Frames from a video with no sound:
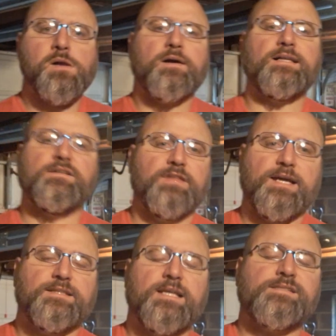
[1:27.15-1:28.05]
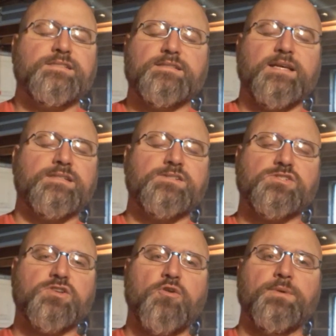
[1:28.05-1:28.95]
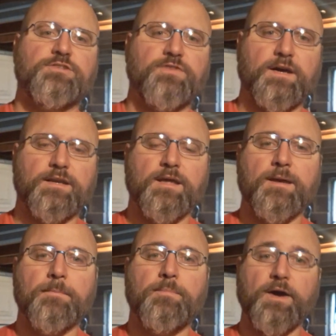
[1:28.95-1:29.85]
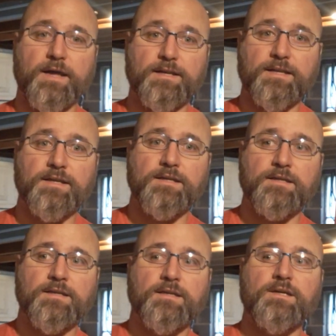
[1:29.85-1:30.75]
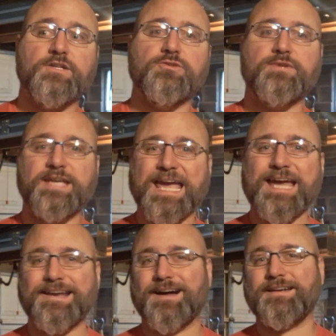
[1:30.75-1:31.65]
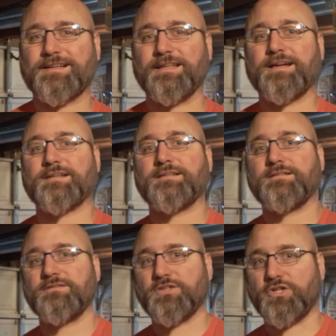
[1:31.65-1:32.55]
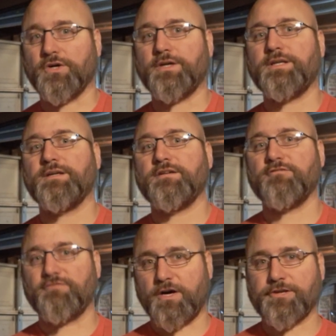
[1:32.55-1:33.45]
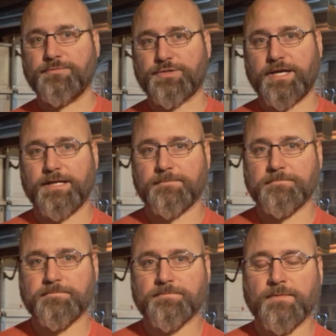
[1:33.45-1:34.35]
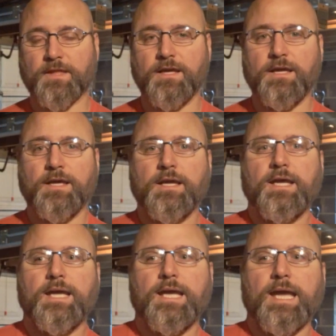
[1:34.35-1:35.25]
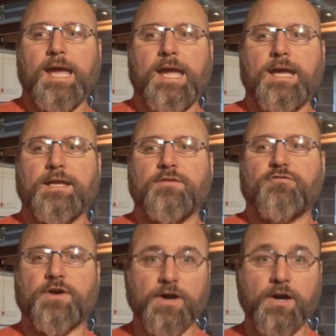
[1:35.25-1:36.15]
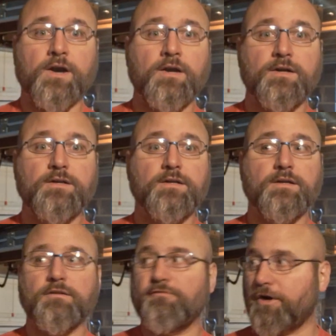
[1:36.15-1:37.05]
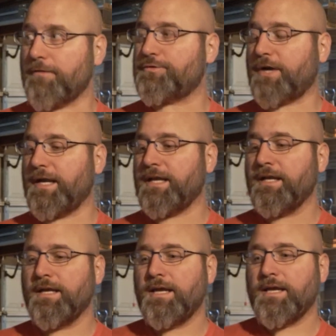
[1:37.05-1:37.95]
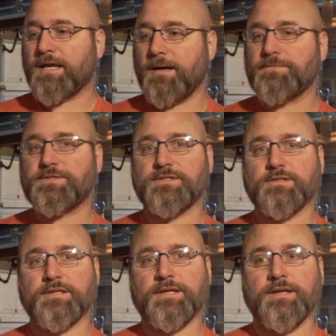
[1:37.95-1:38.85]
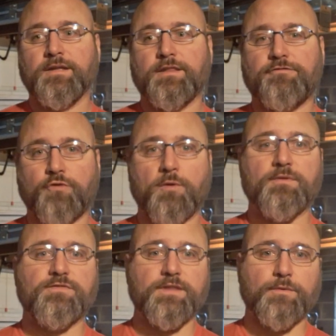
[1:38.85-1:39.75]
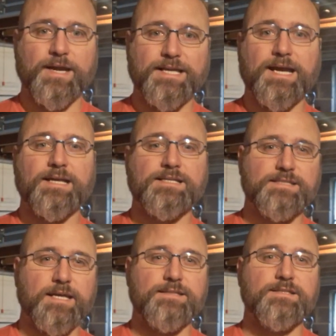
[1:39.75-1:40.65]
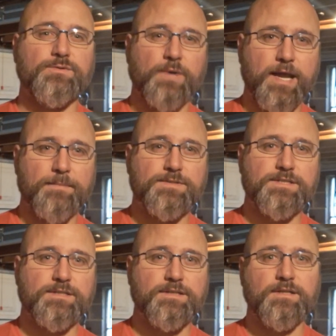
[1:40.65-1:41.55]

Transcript: I love that. That's so much fun. But you cannot neglect good volume training. And for her, volume training comes in the form of the right kind of sets and reps